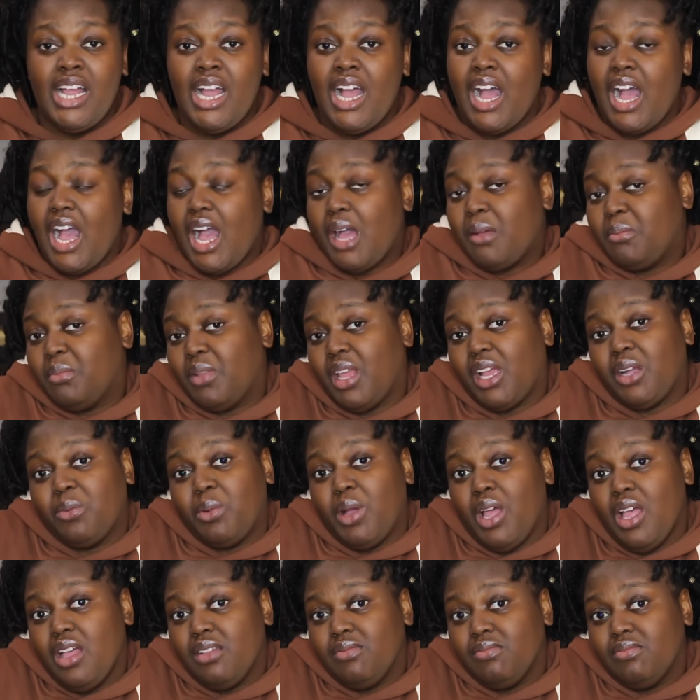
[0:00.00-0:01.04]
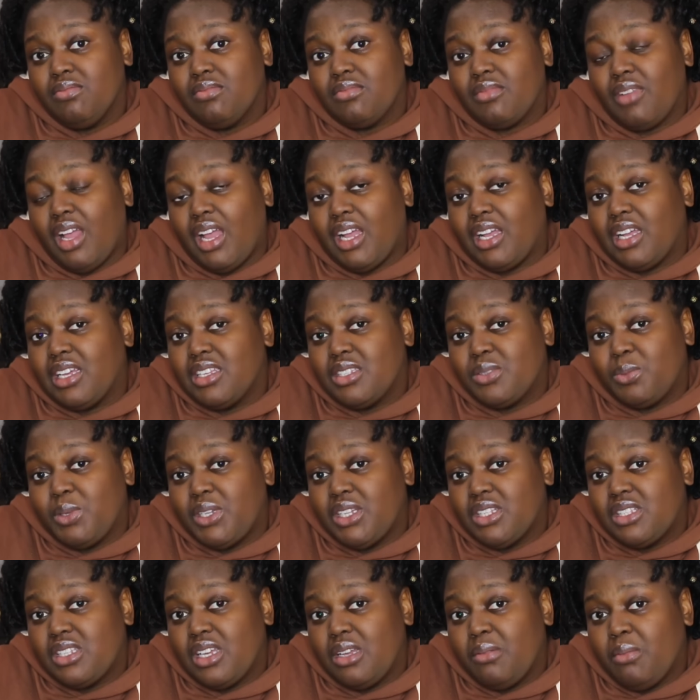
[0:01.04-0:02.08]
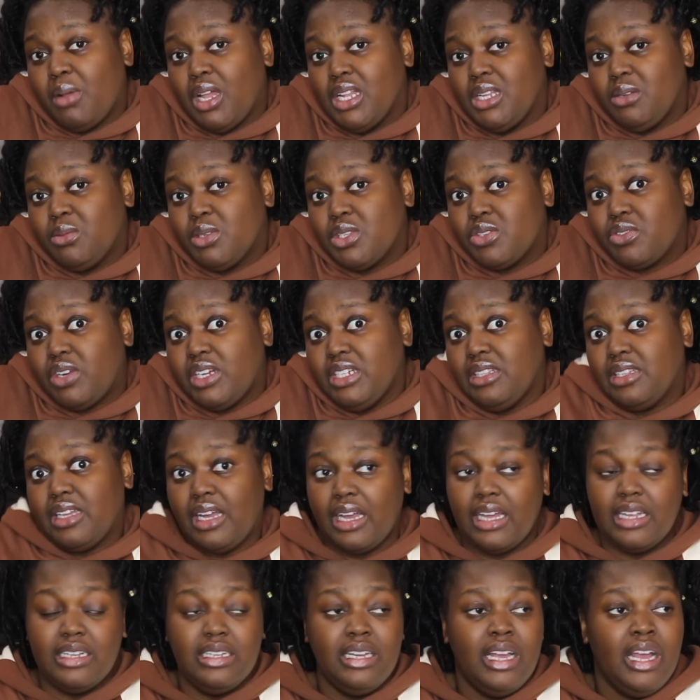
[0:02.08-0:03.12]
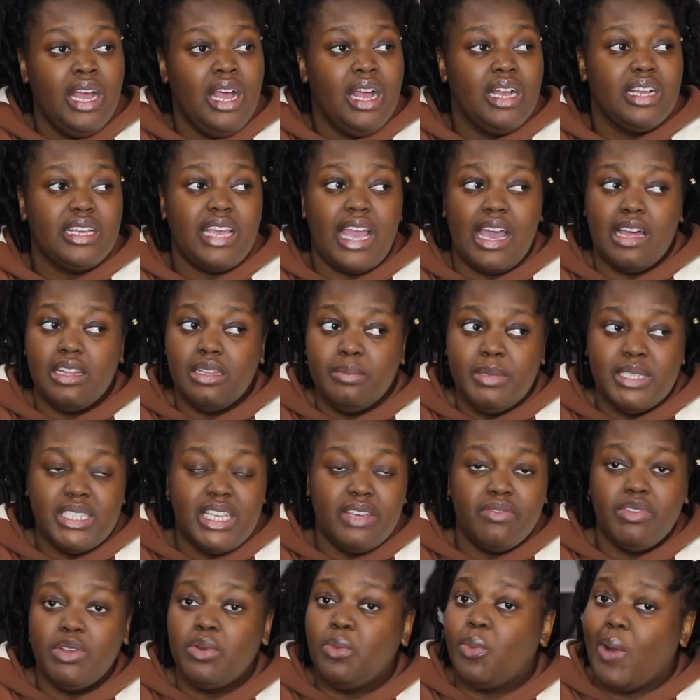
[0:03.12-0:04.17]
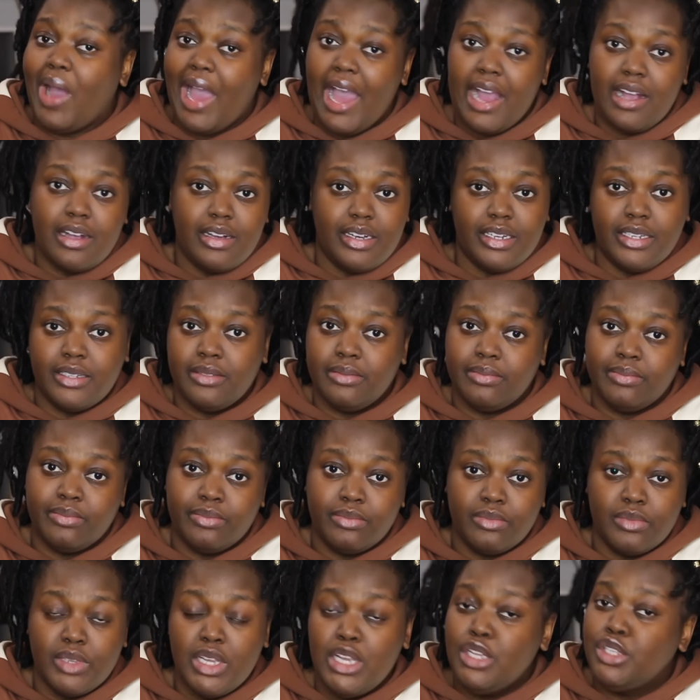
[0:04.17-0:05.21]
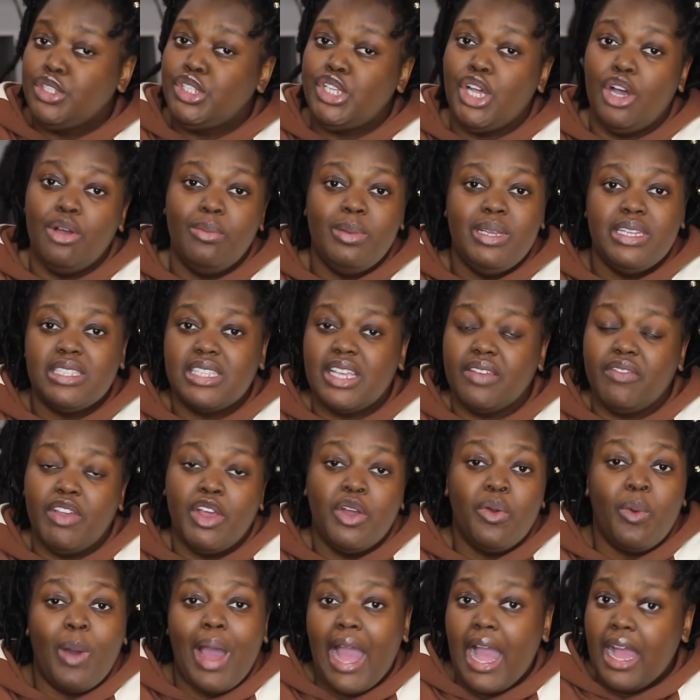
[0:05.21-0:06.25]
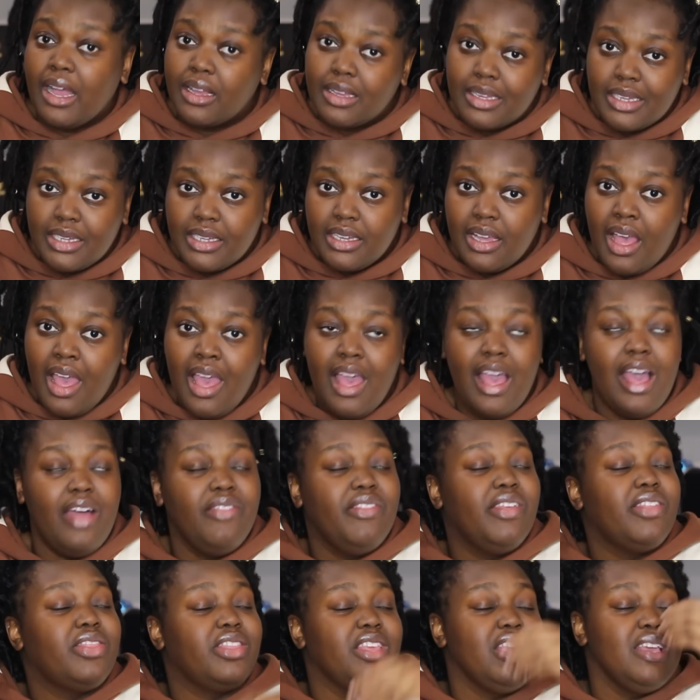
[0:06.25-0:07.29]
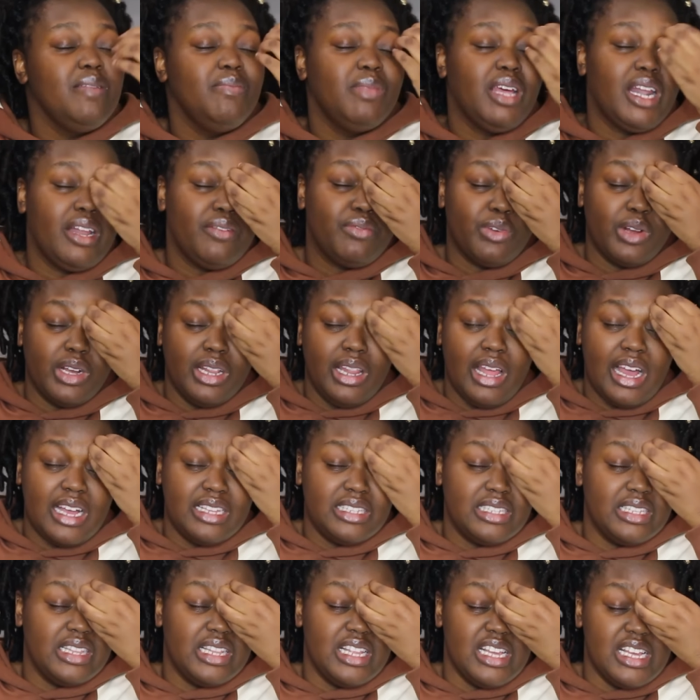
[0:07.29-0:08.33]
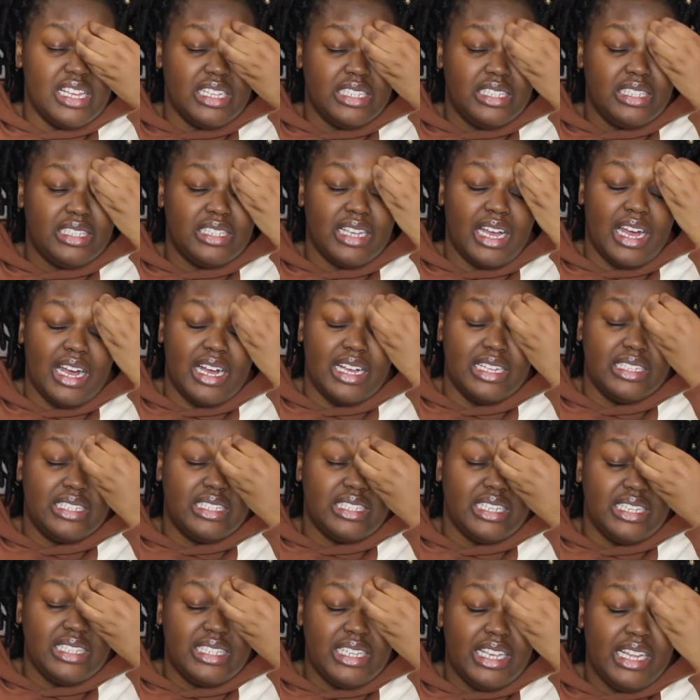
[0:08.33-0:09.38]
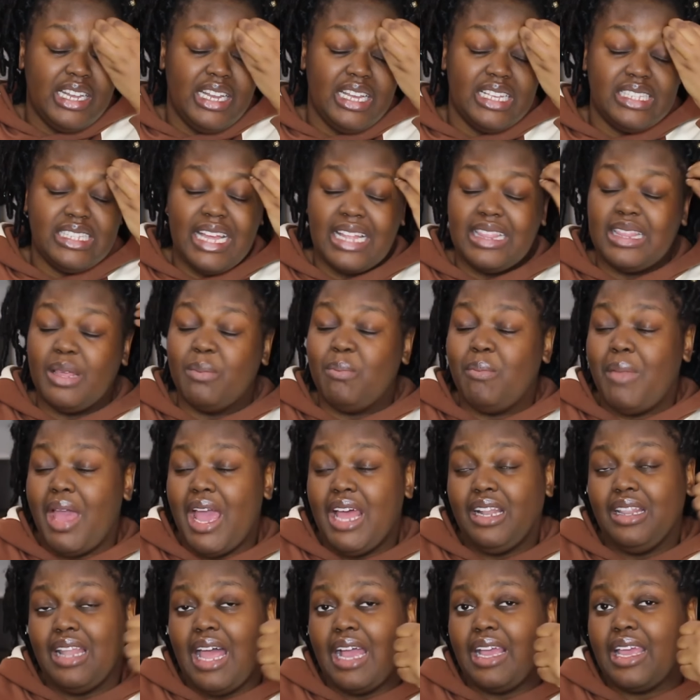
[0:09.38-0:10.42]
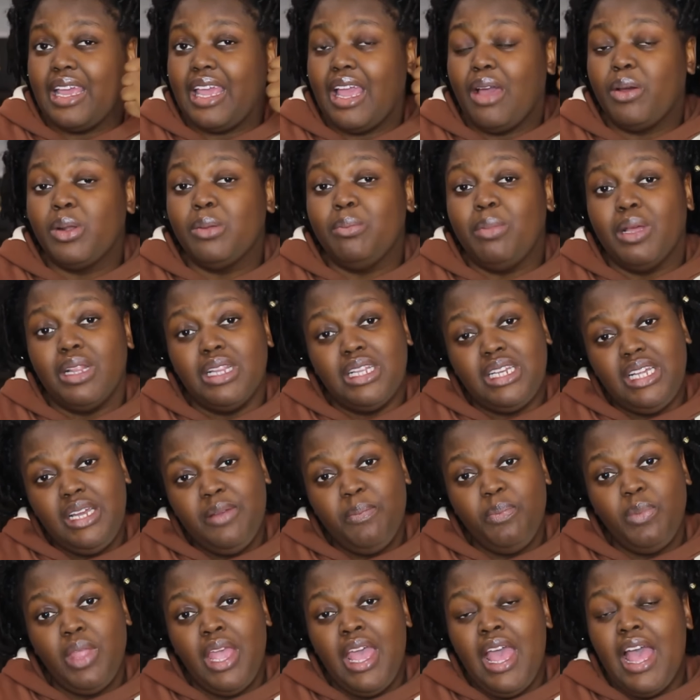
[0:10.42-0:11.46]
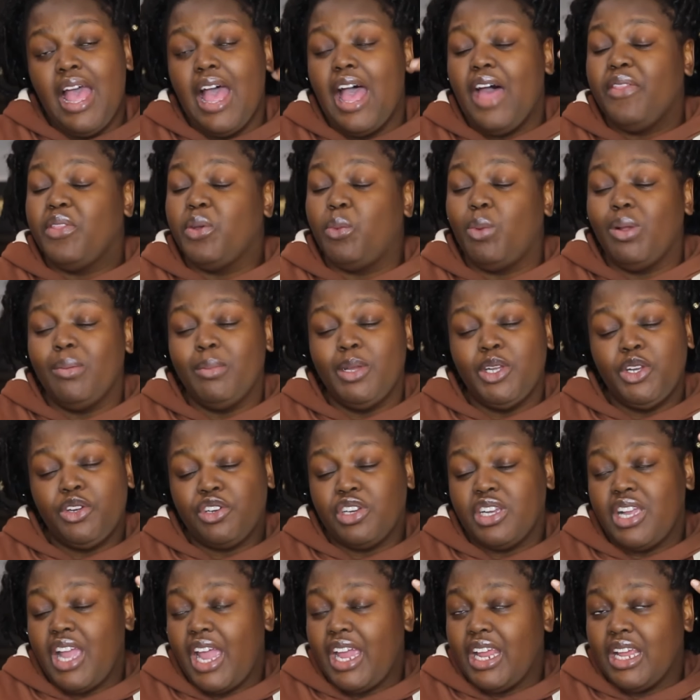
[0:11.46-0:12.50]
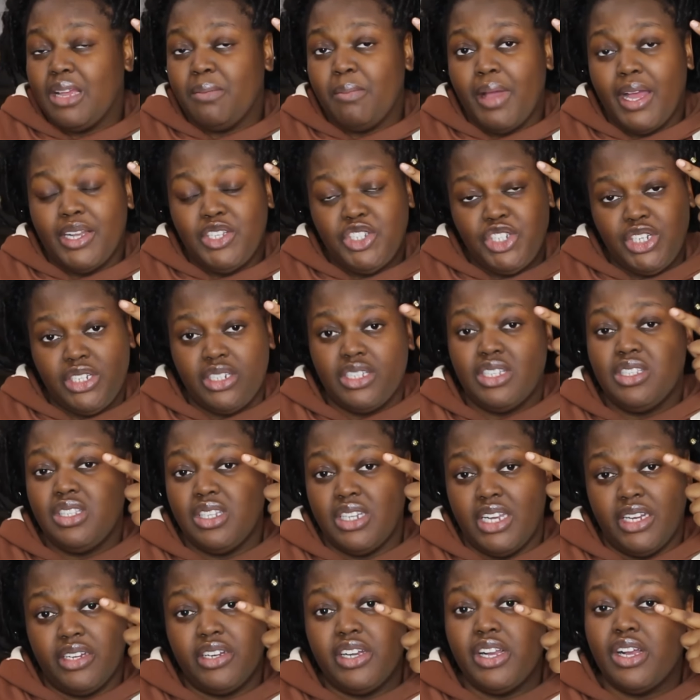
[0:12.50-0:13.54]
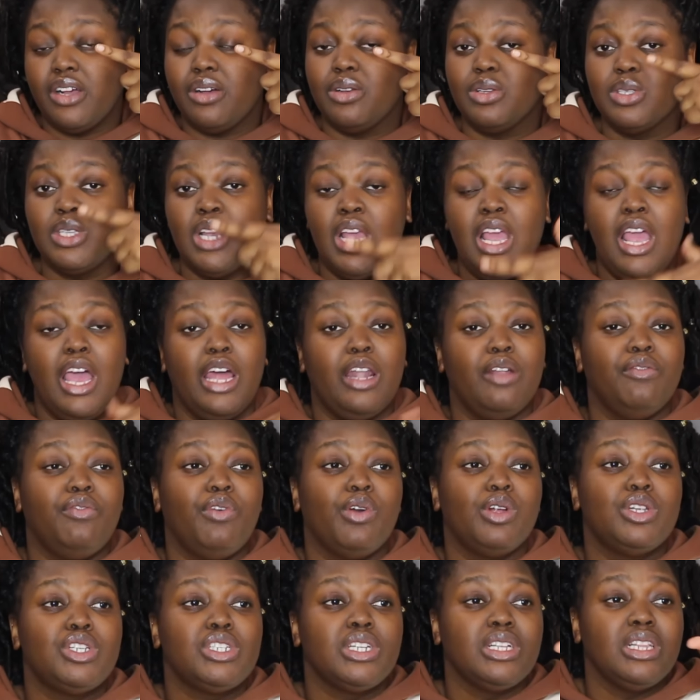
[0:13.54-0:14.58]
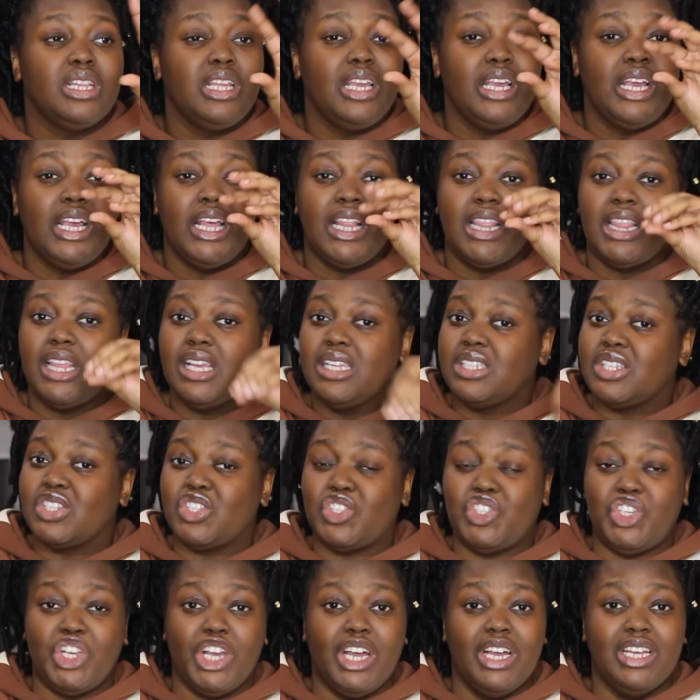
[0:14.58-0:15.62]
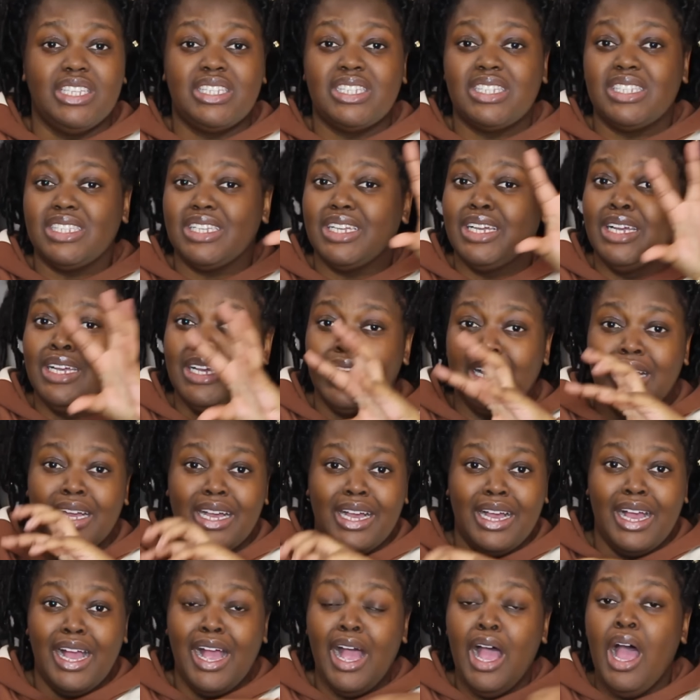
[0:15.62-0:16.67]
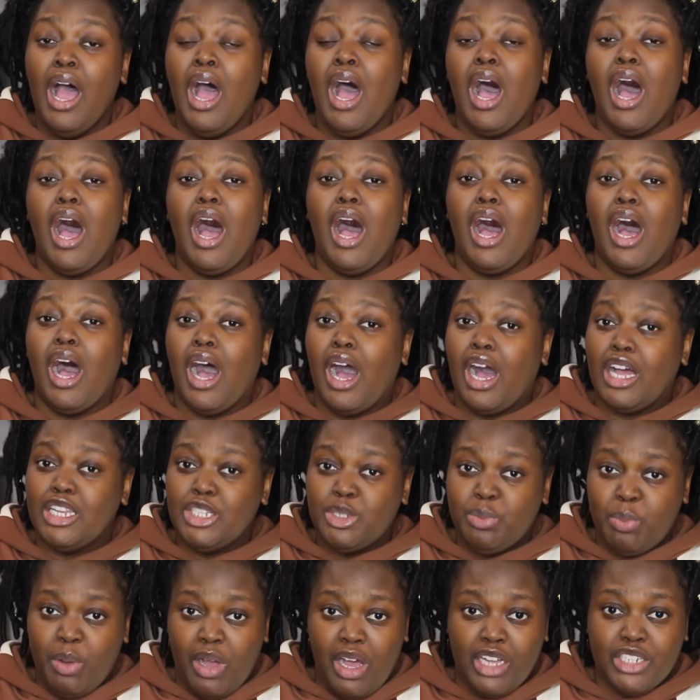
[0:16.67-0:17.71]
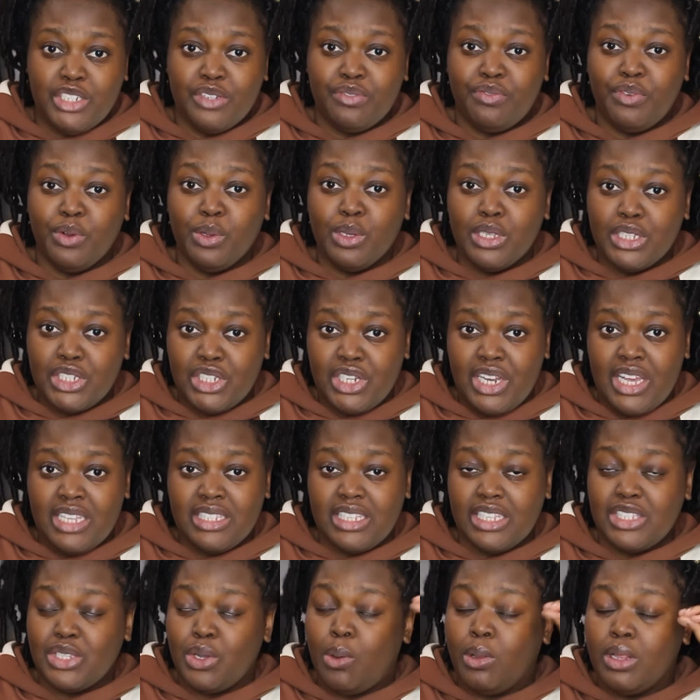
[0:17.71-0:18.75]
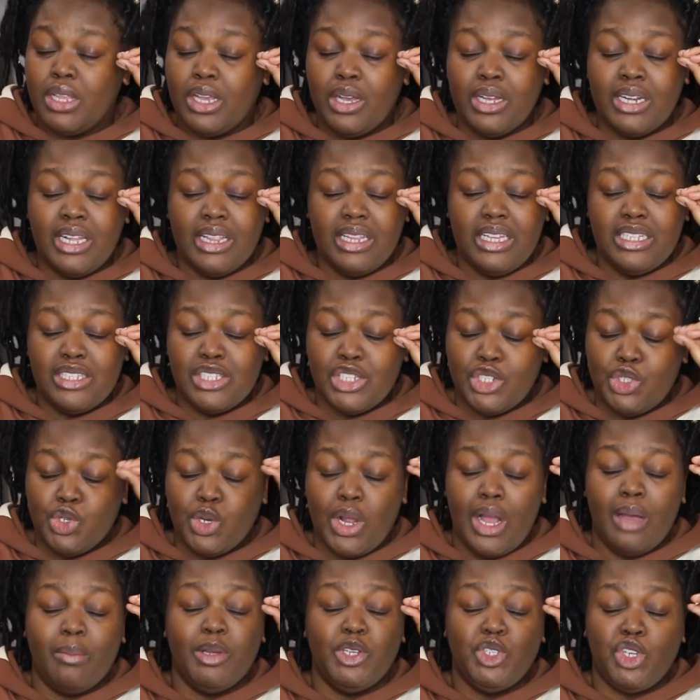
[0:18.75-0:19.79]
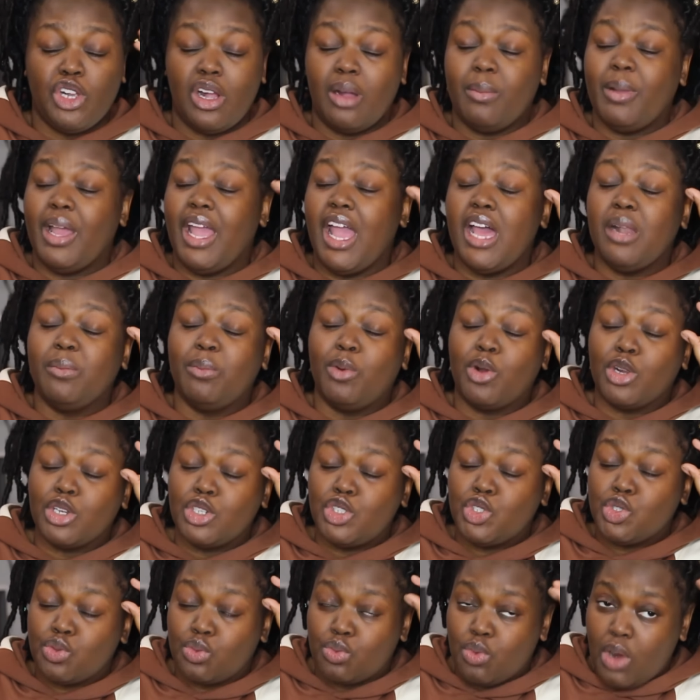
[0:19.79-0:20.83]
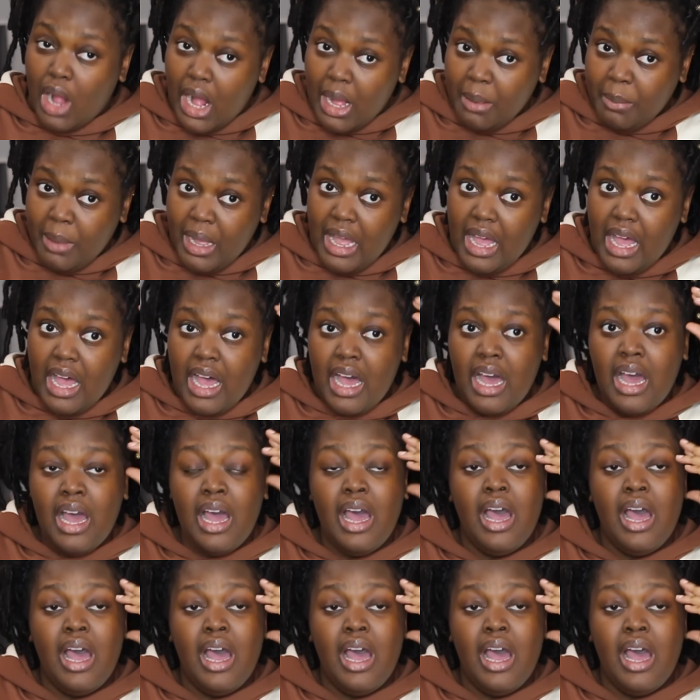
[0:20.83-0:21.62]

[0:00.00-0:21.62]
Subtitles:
I'm like, well, I guess we could say Molly was right then. Callum is giving whack. Toby is giving whack. And the theme that I've realized in this season is that the men lack accountability and the women create imaginary scenarios. And unfortunately, this is just a hodgepodge of foolishness. It's only going to lead to drama, drama, and more drama.